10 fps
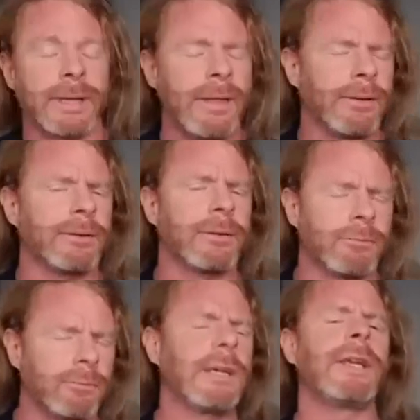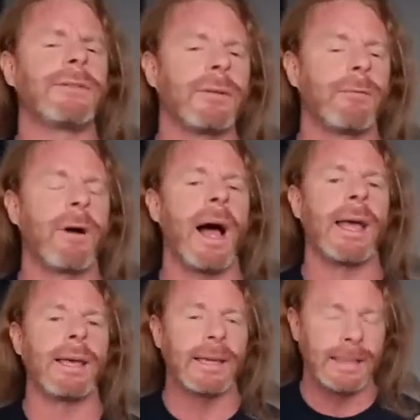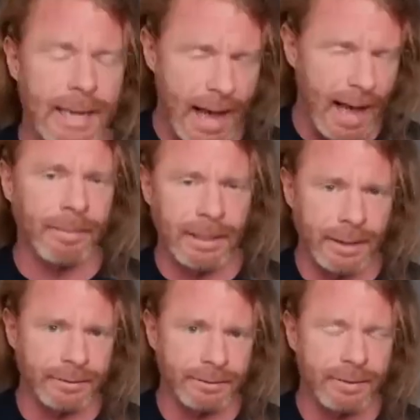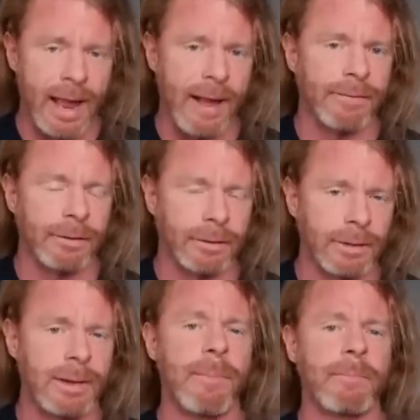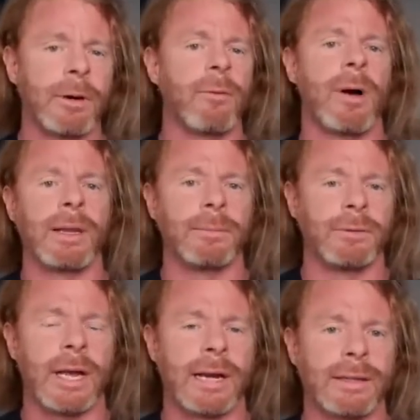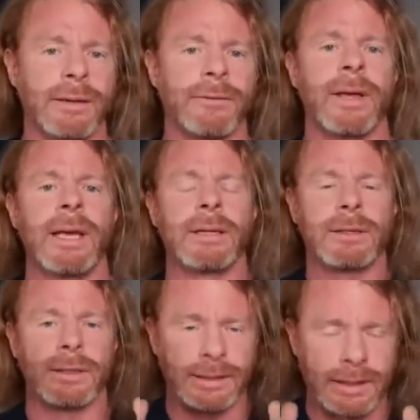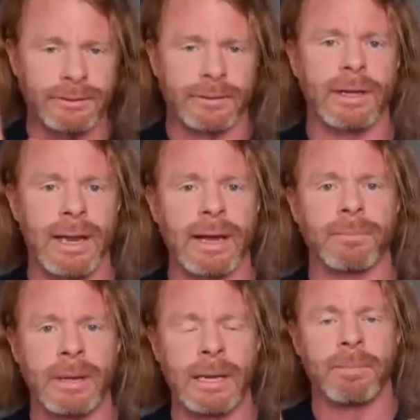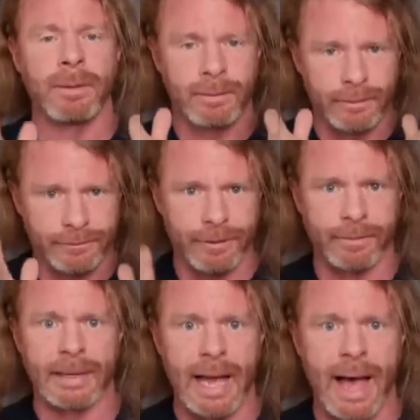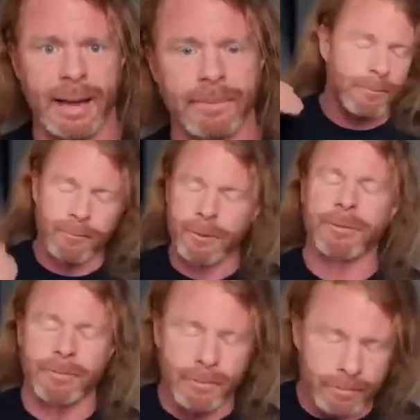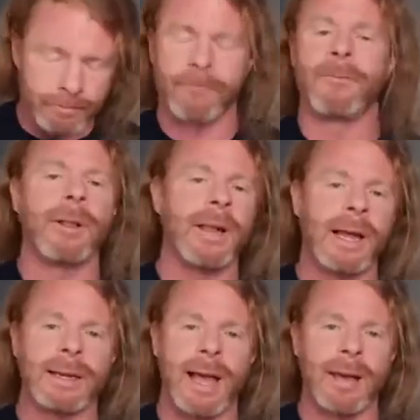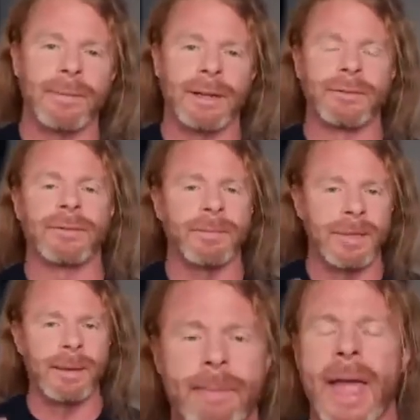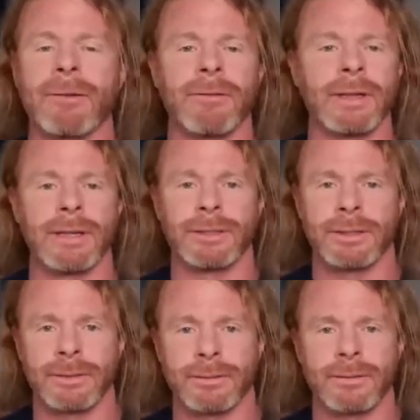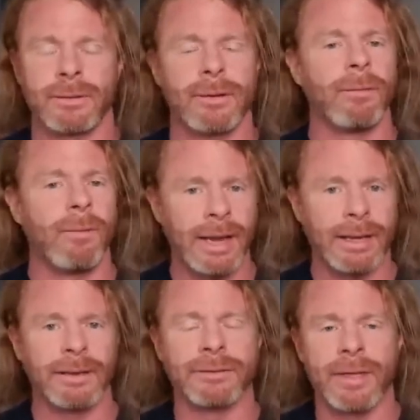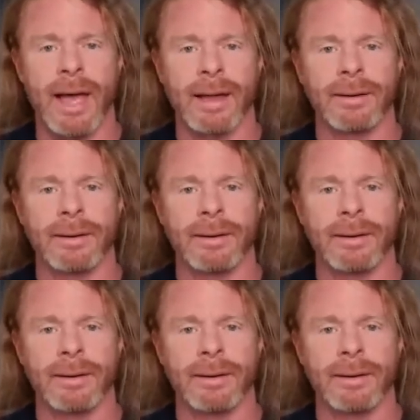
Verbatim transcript: And there's a reason why communists have their number one objective to disconnect people from God. With full on communism, they ban religion. Why is that?